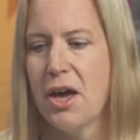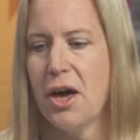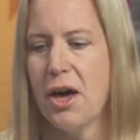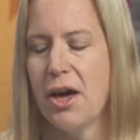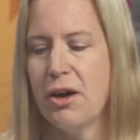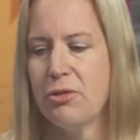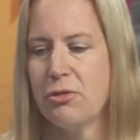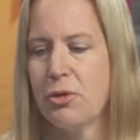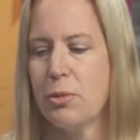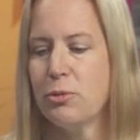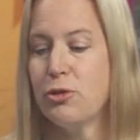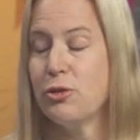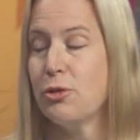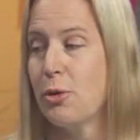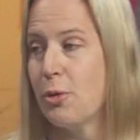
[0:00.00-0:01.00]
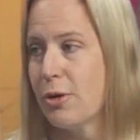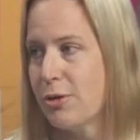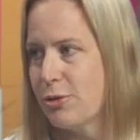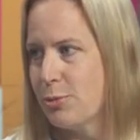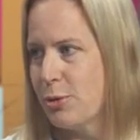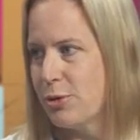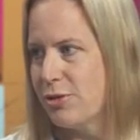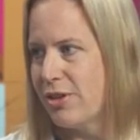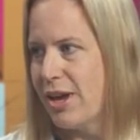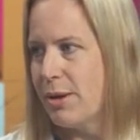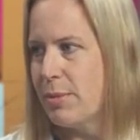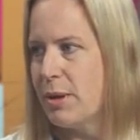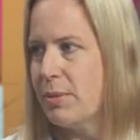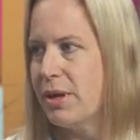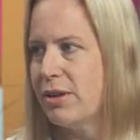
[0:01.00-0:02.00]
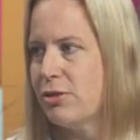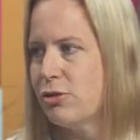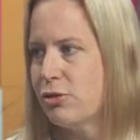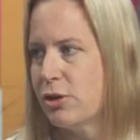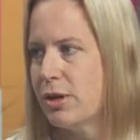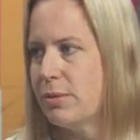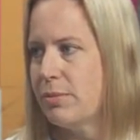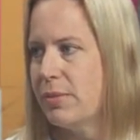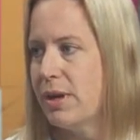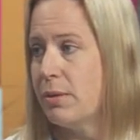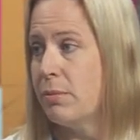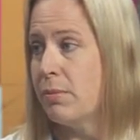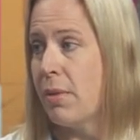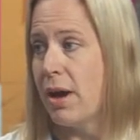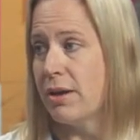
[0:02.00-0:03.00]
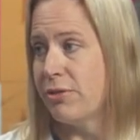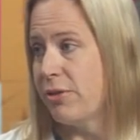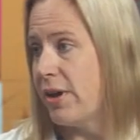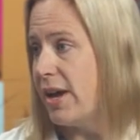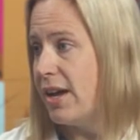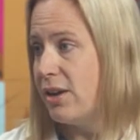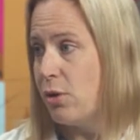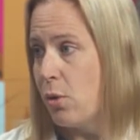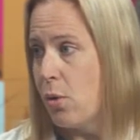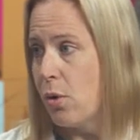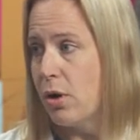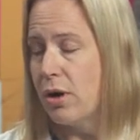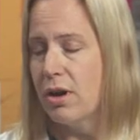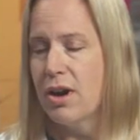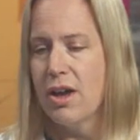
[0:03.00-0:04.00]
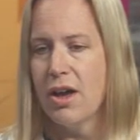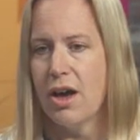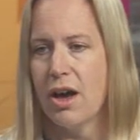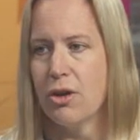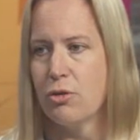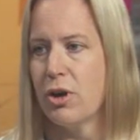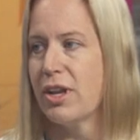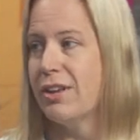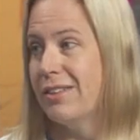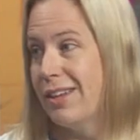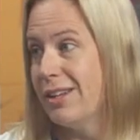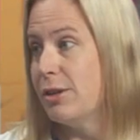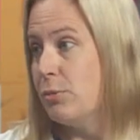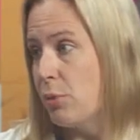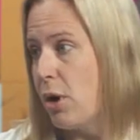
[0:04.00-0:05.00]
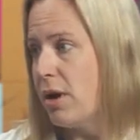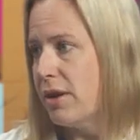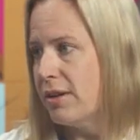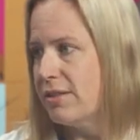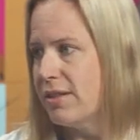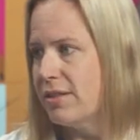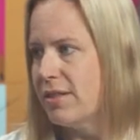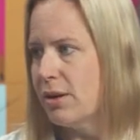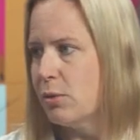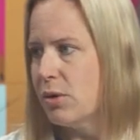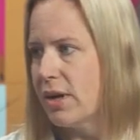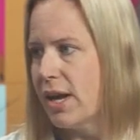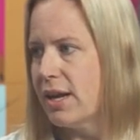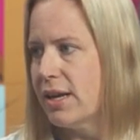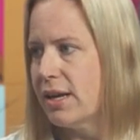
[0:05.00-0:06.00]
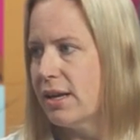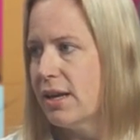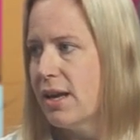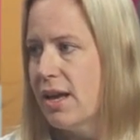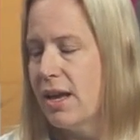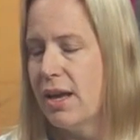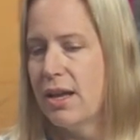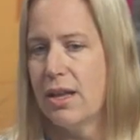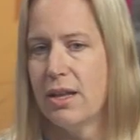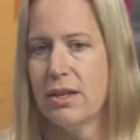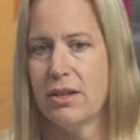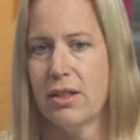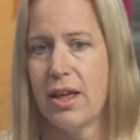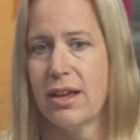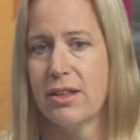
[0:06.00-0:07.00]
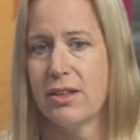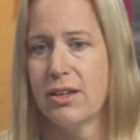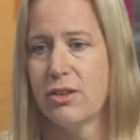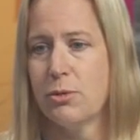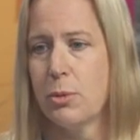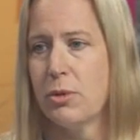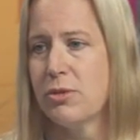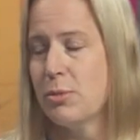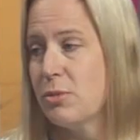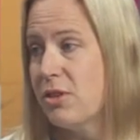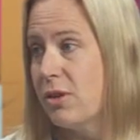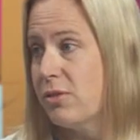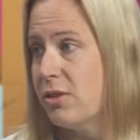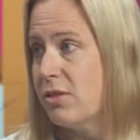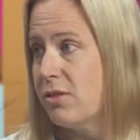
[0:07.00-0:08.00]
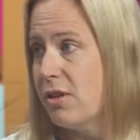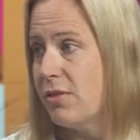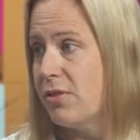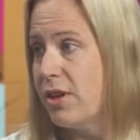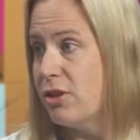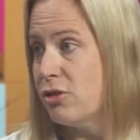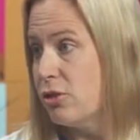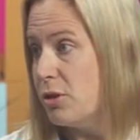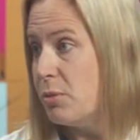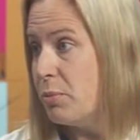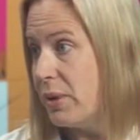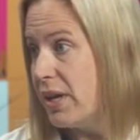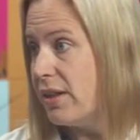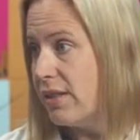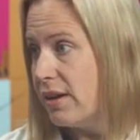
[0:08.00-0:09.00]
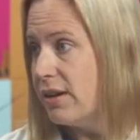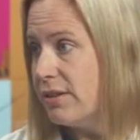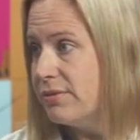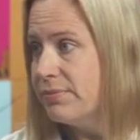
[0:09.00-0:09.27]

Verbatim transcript: uh, from stores per se, maybe mm -hmm. street modified or unregulated product that they were getting, and likely exposed themselves to stuff that shouldn't be in there.